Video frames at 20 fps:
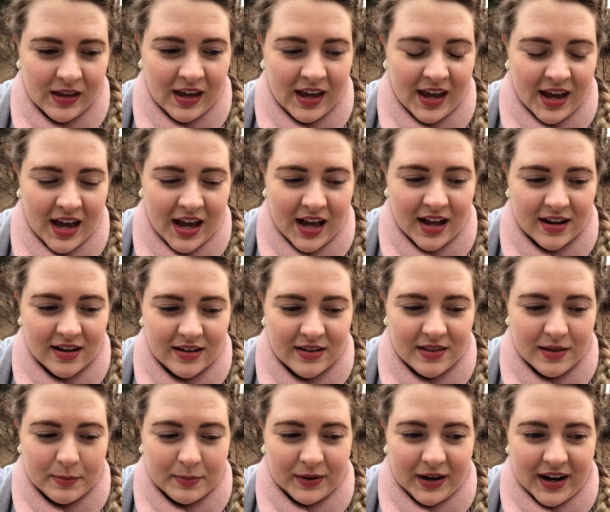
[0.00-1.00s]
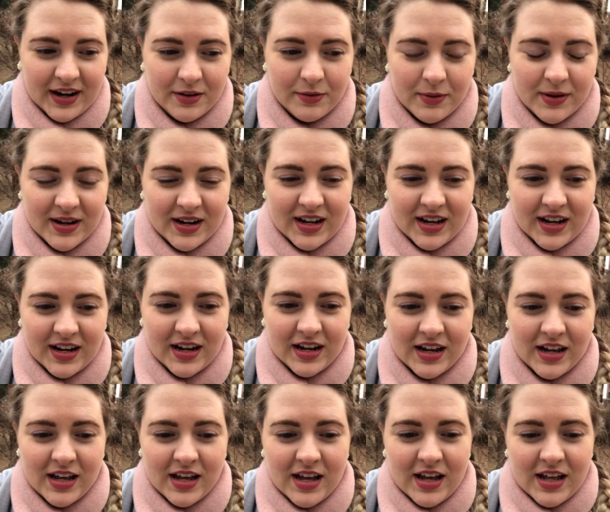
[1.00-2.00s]
and the bride wanted
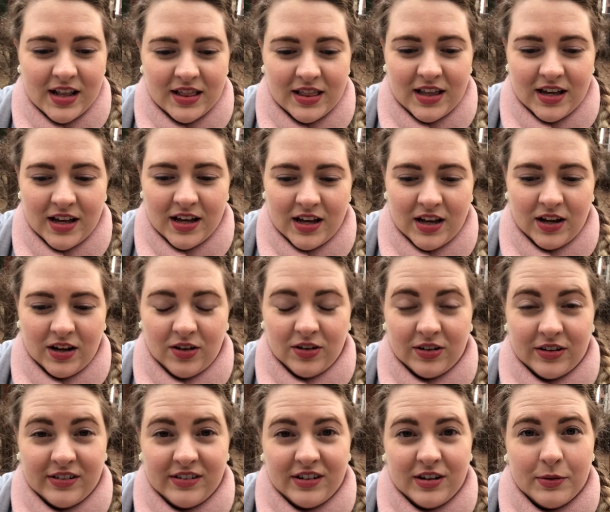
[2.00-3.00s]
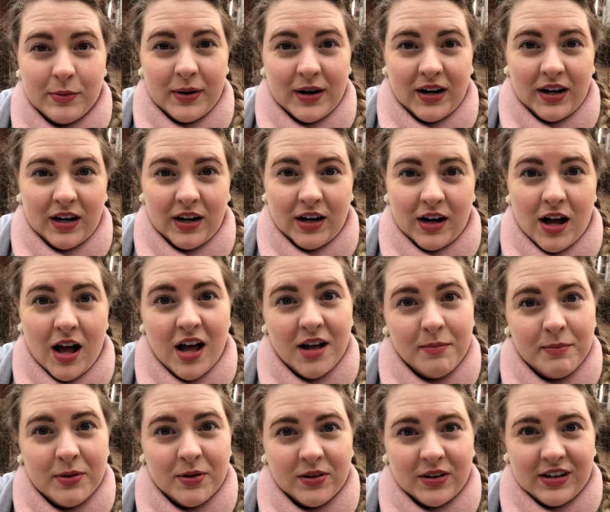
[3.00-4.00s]
the girls to wear
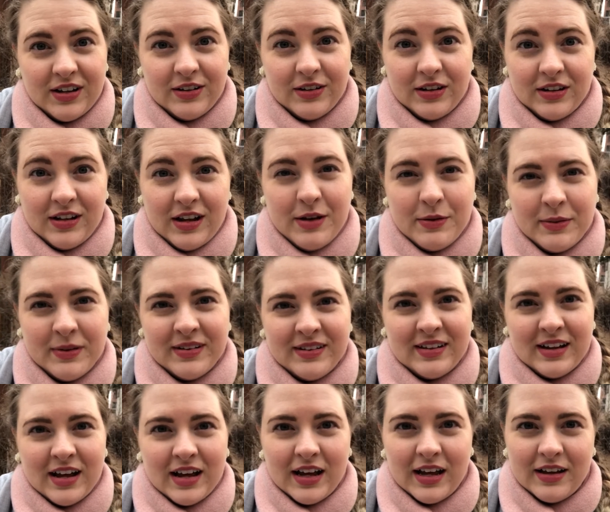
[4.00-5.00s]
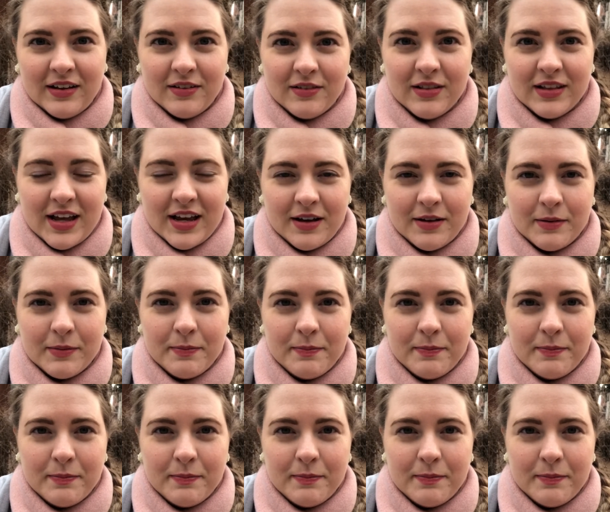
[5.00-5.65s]
hanbok because it was a like